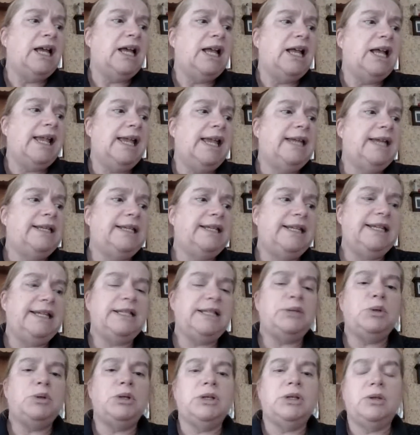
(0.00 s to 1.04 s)
And
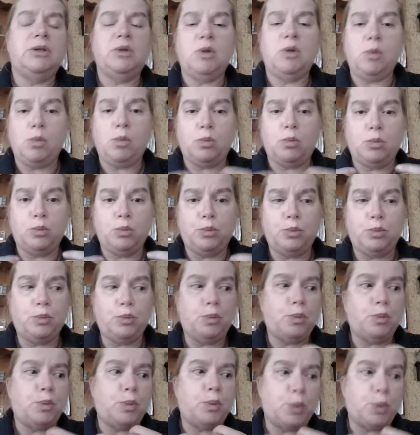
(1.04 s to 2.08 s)
each
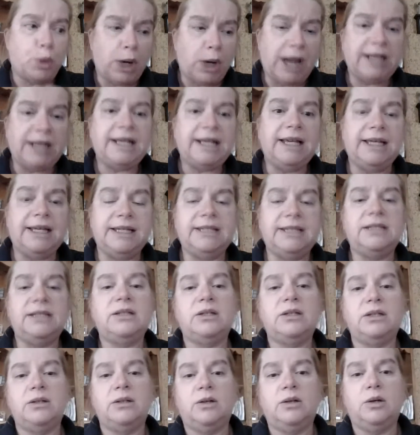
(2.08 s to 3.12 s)

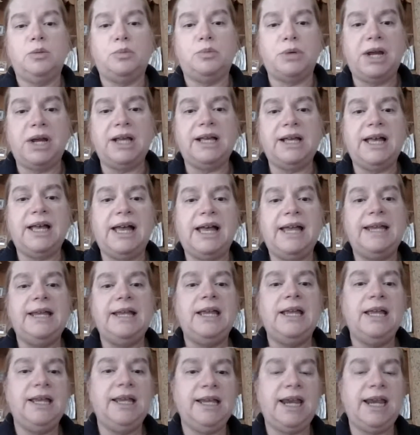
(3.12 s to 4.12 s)
bronchus or bronchi